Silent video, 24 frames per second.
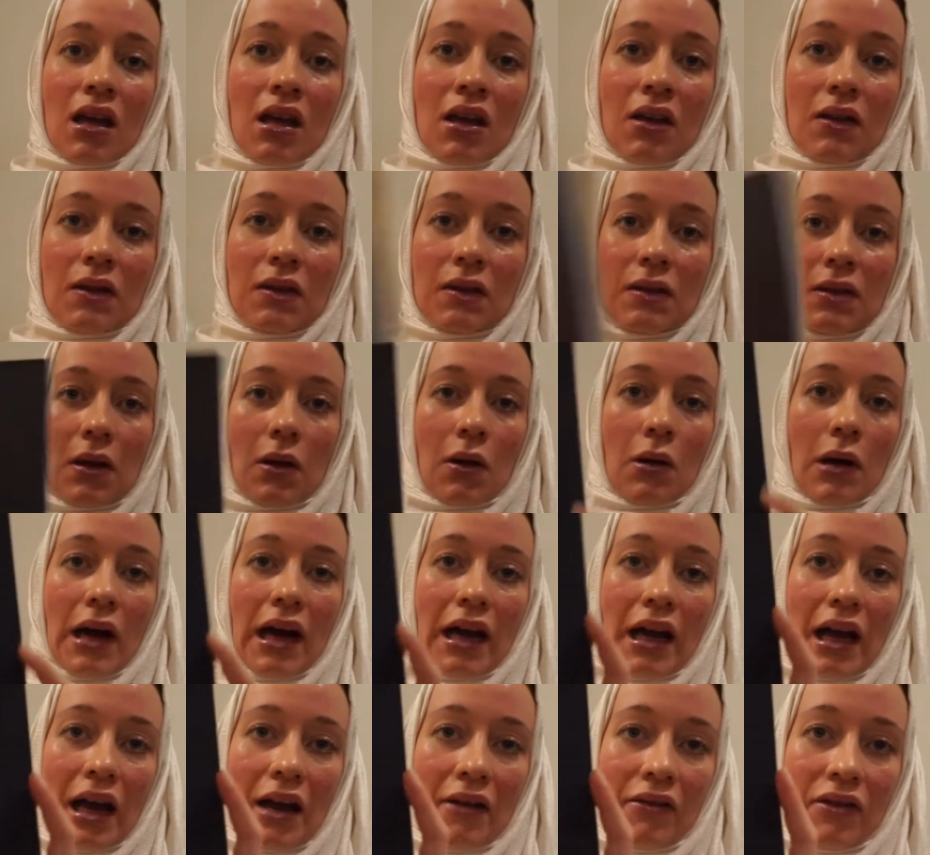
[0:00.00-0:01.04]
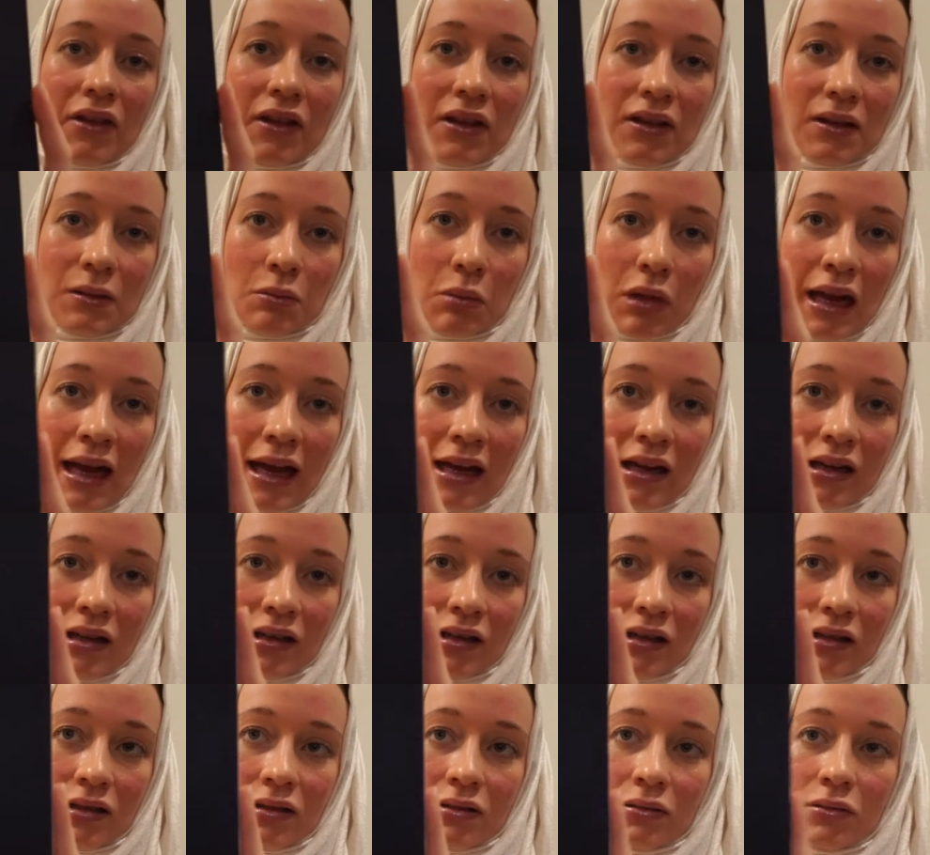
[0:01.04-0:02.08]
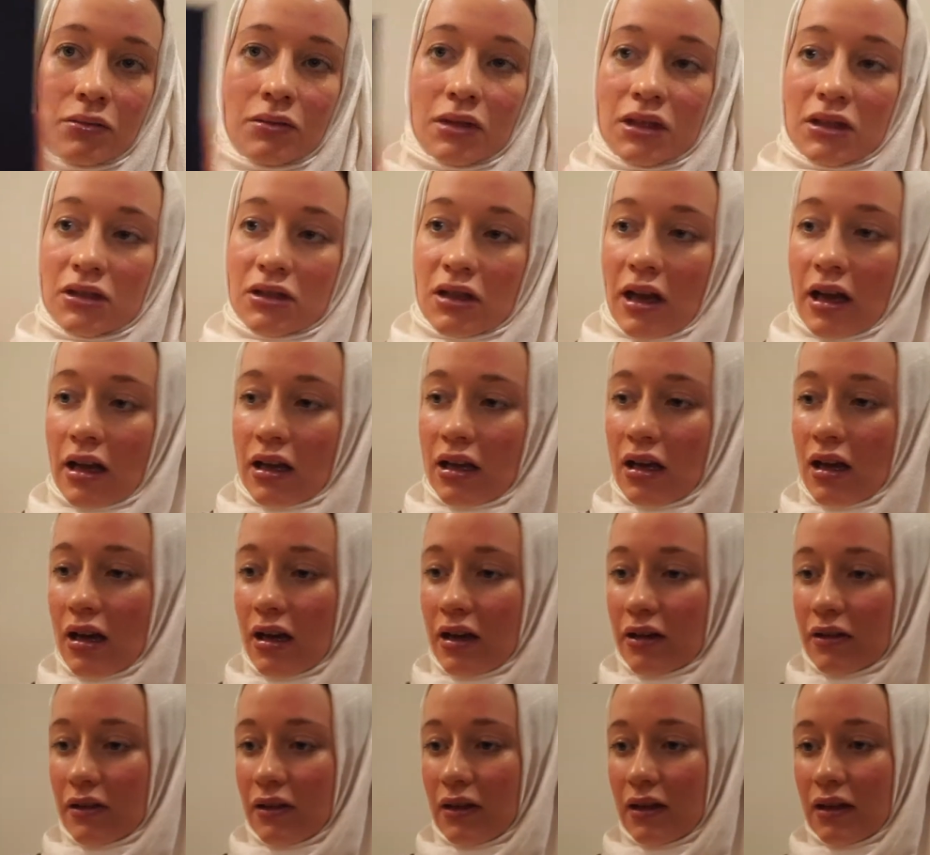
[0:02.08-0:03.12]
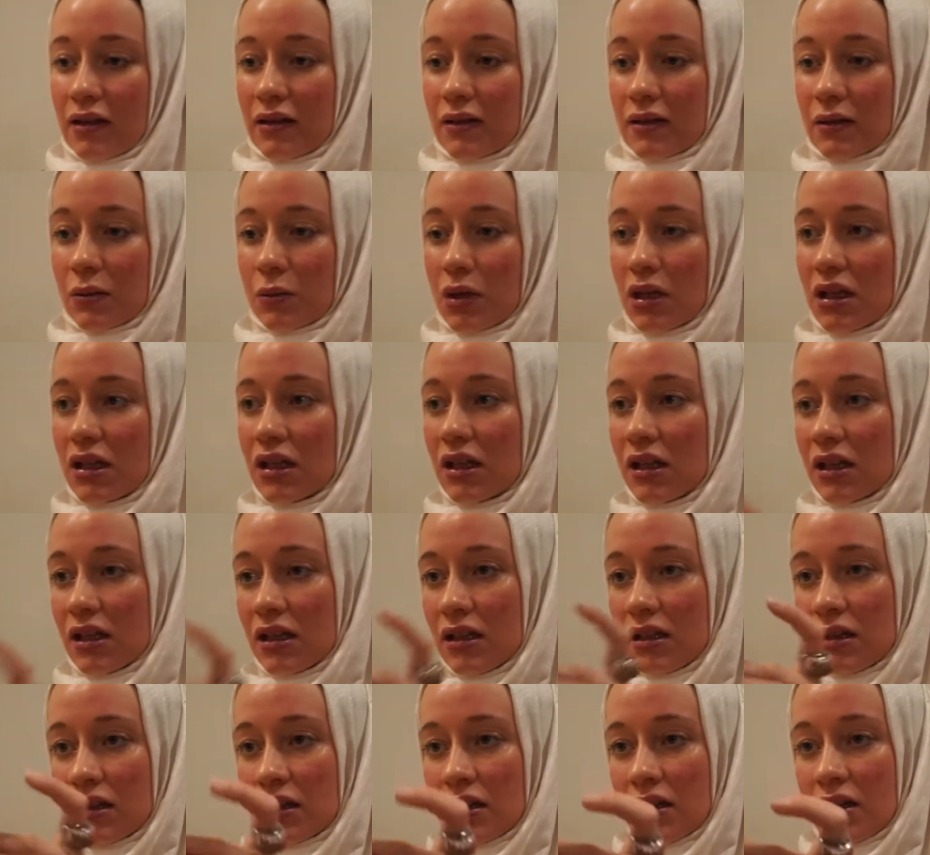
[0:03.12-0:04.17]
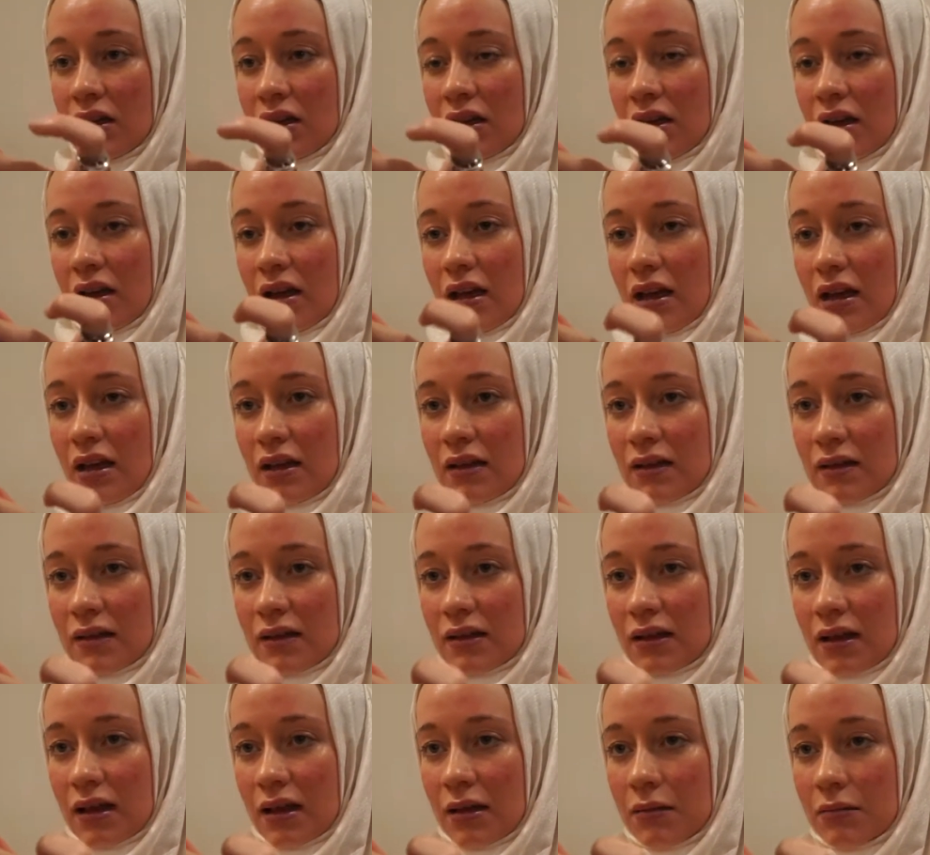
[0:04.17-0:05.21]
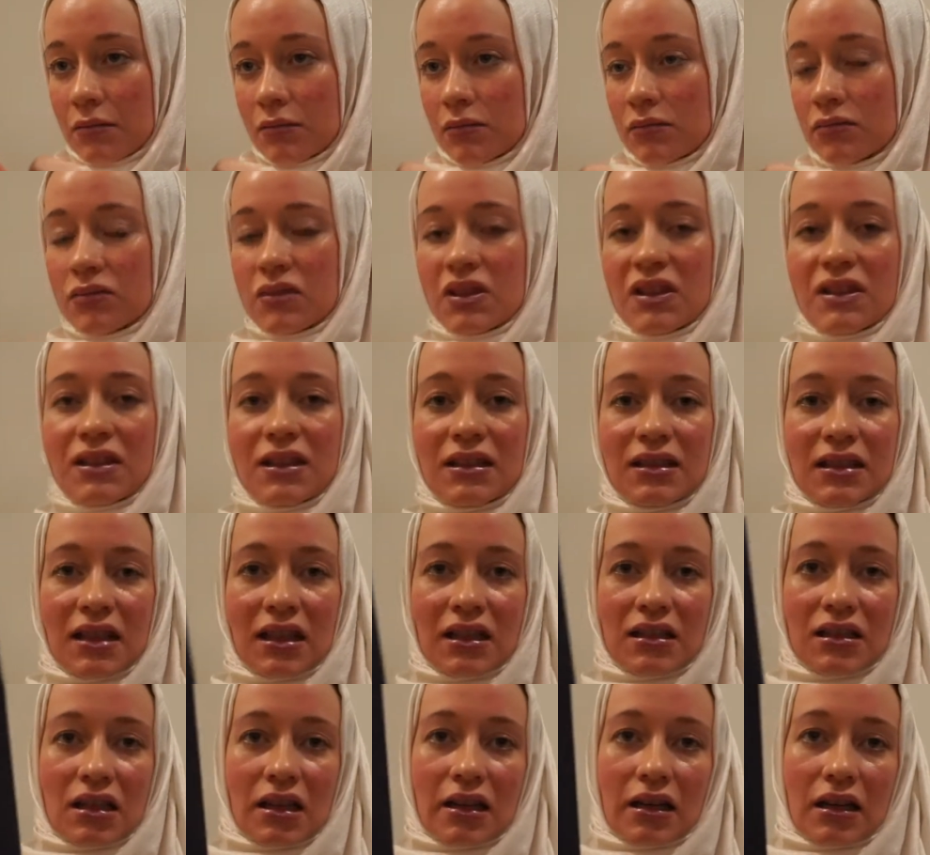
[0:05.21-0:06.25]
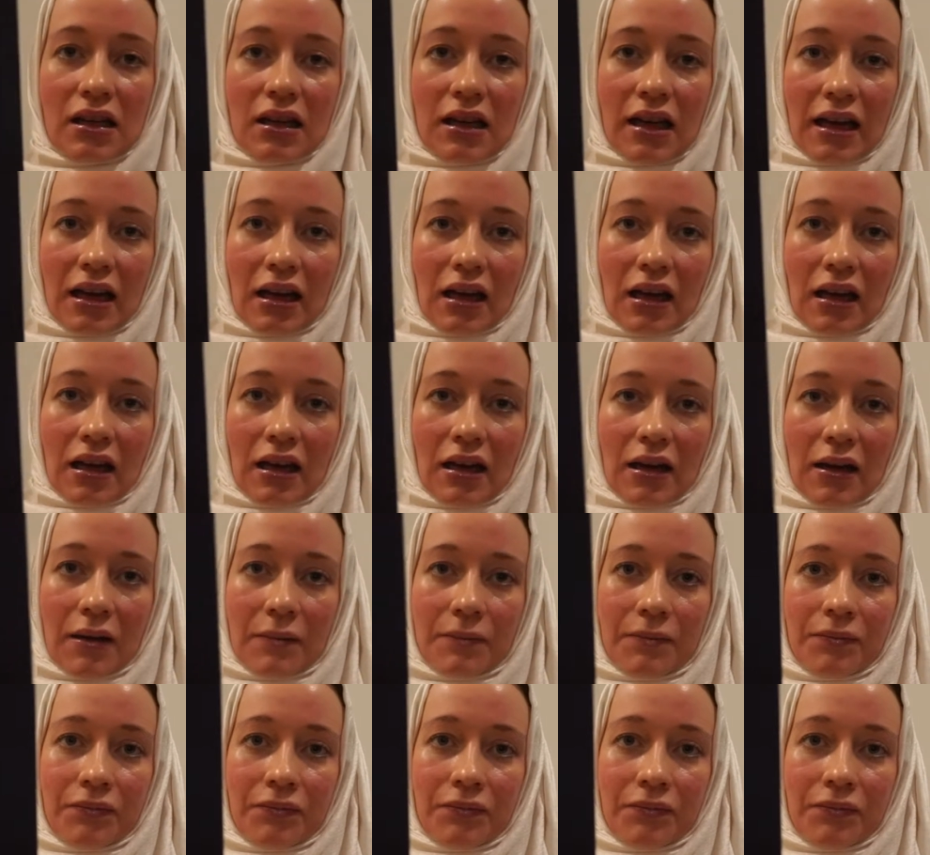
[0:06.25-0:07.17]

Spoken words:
So I have this planner, which I got in Sweden in some, this is actually like, I